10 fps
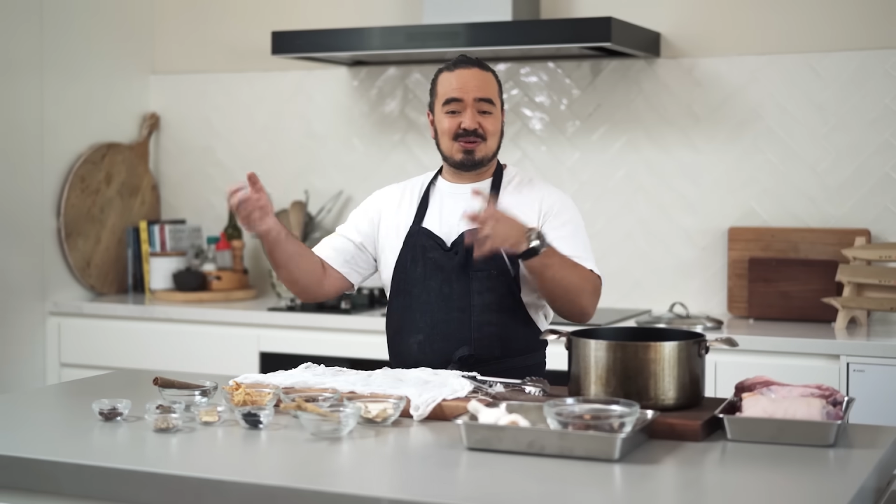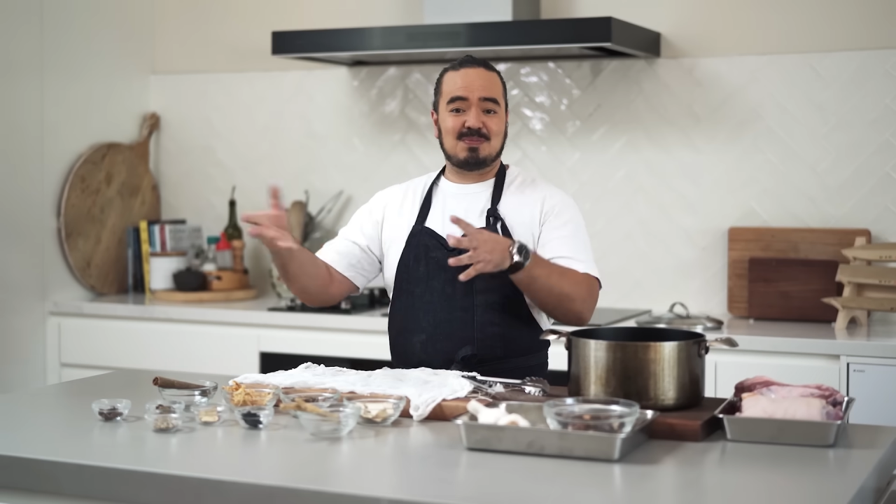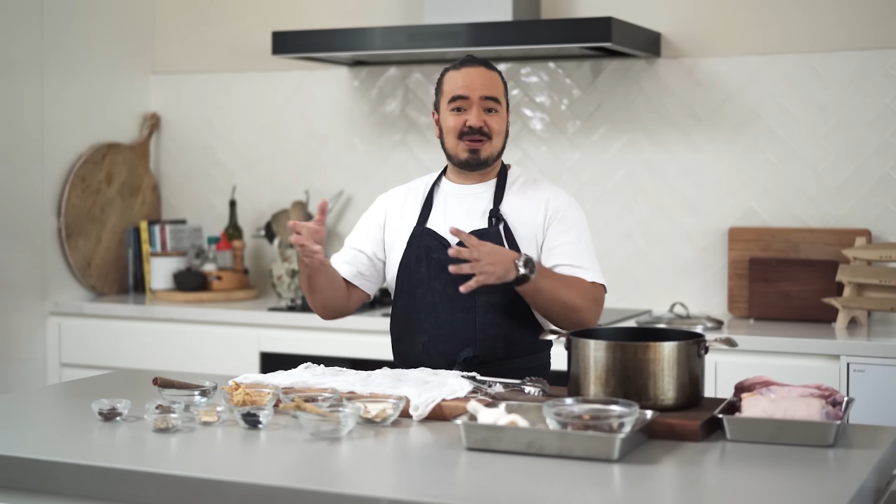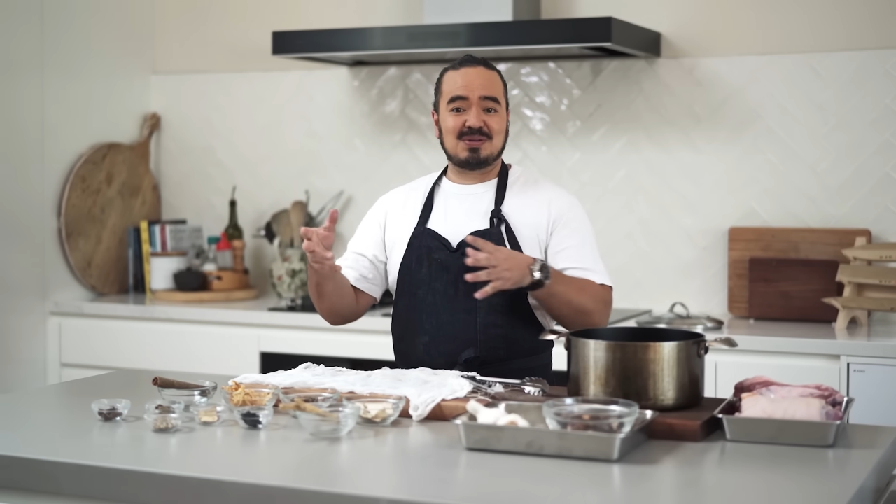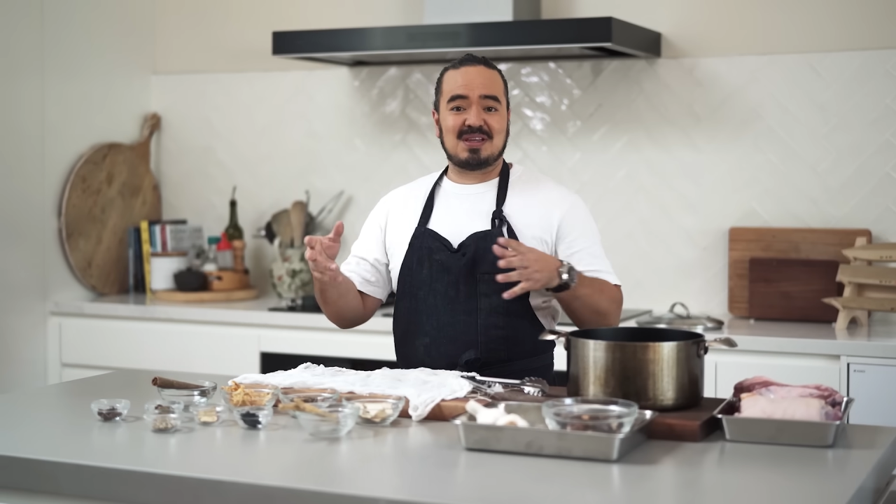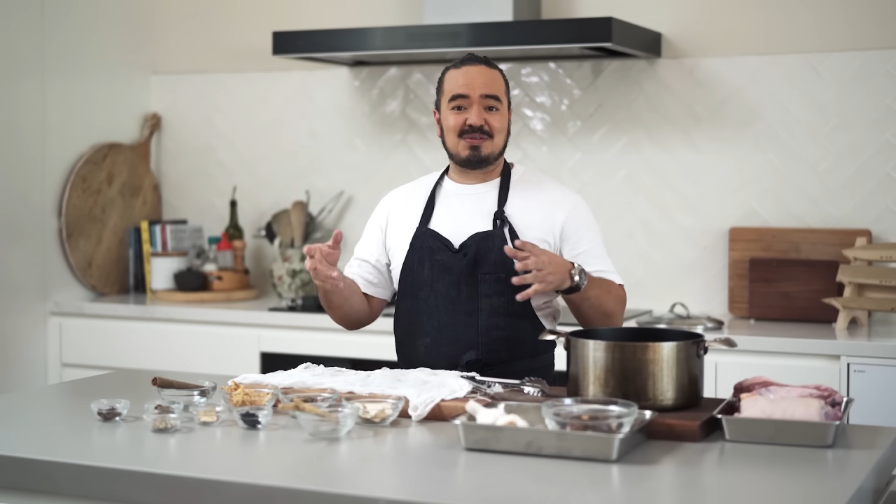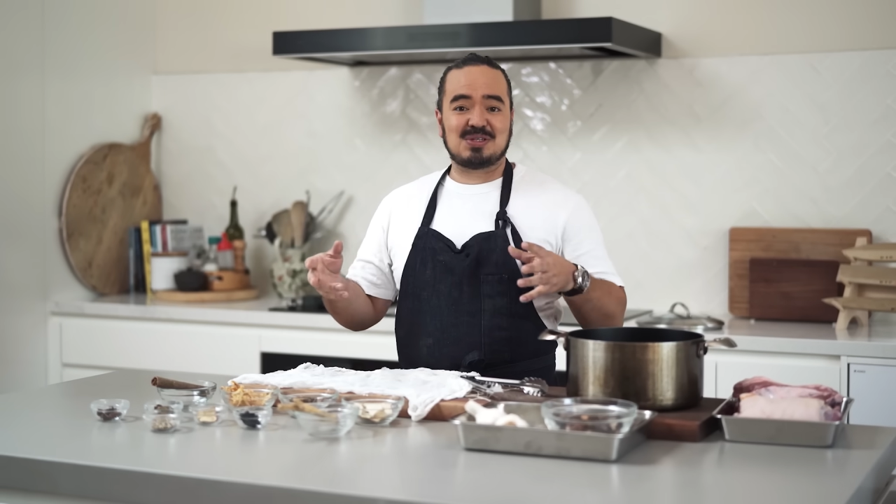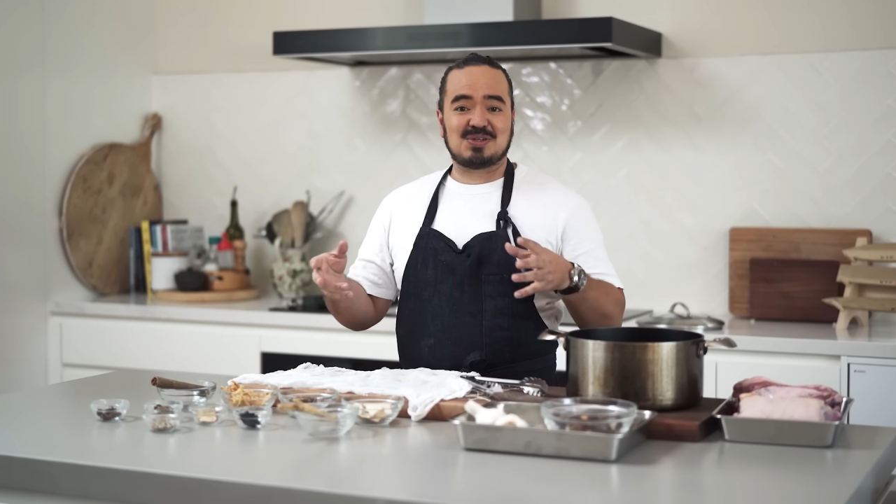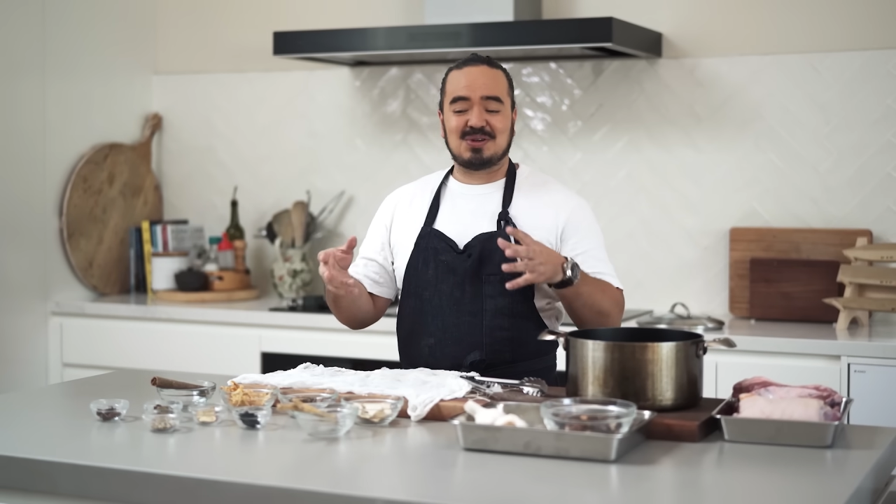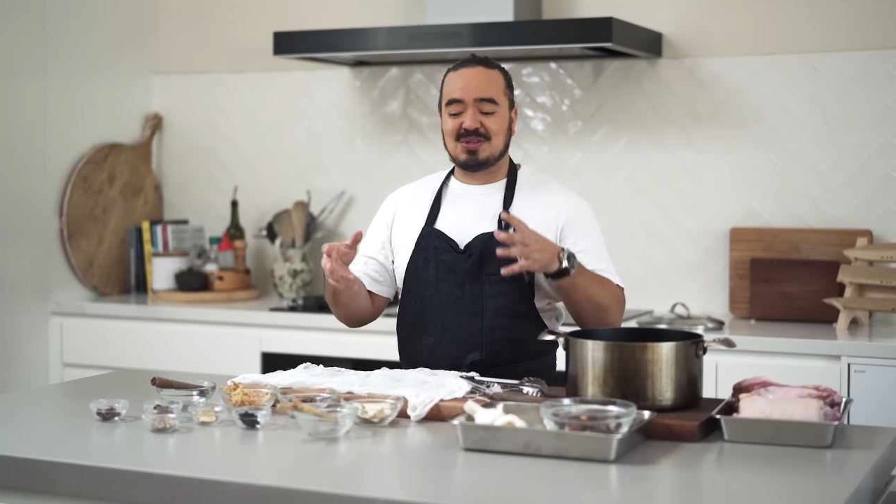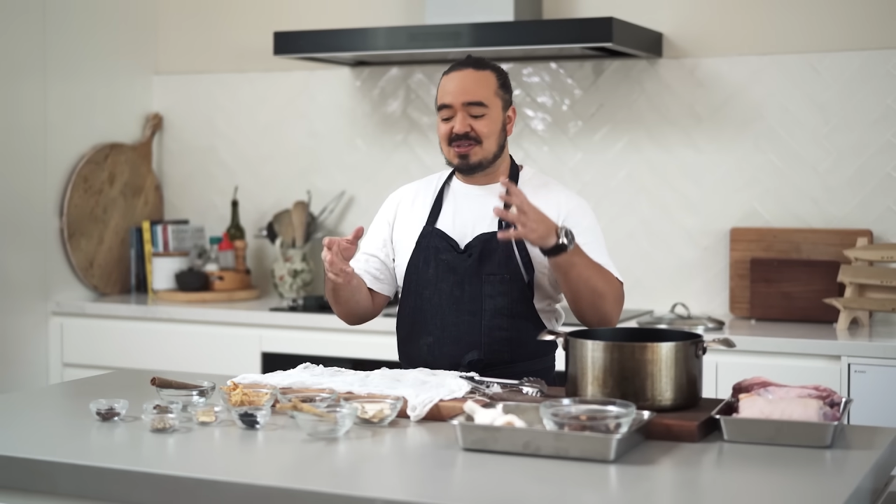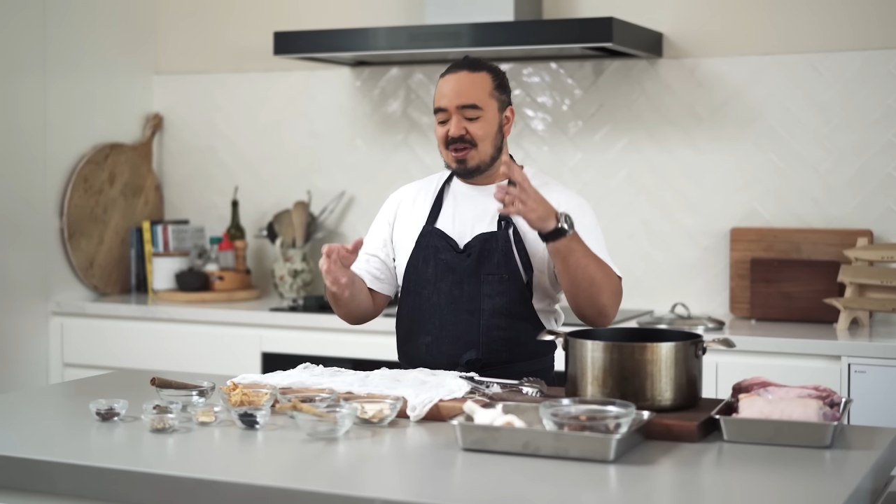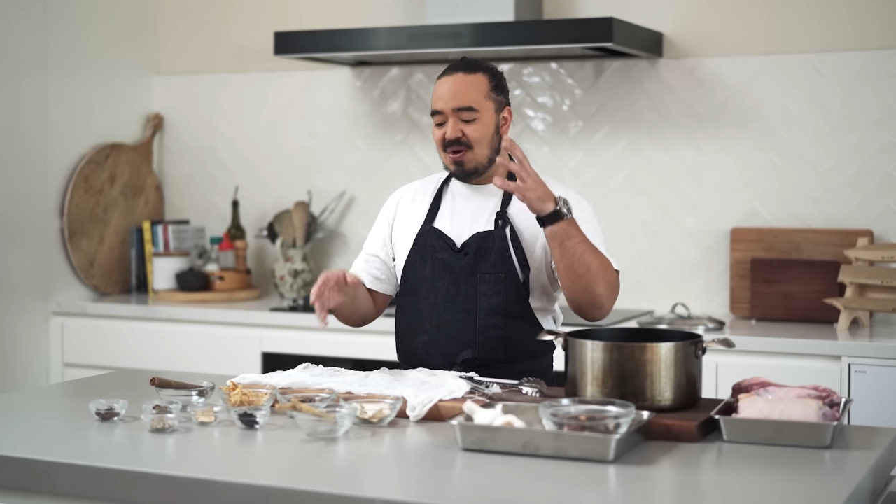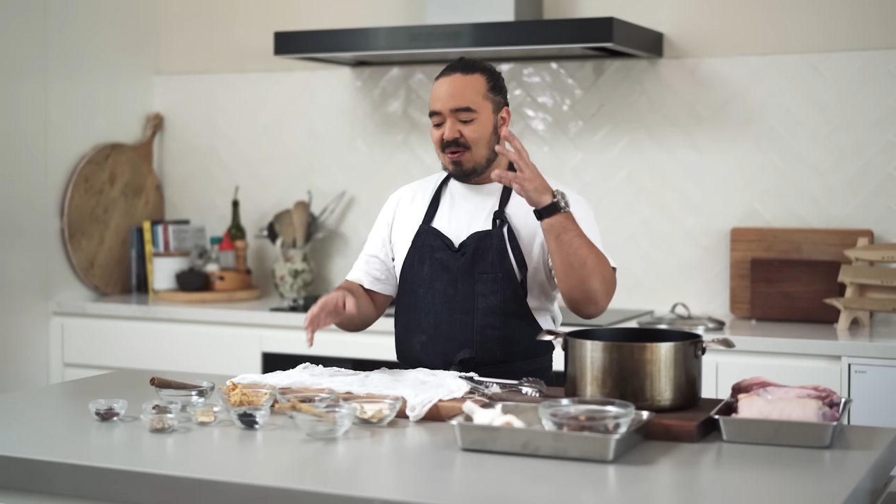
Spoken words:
or Bak Kut Teh restaurants,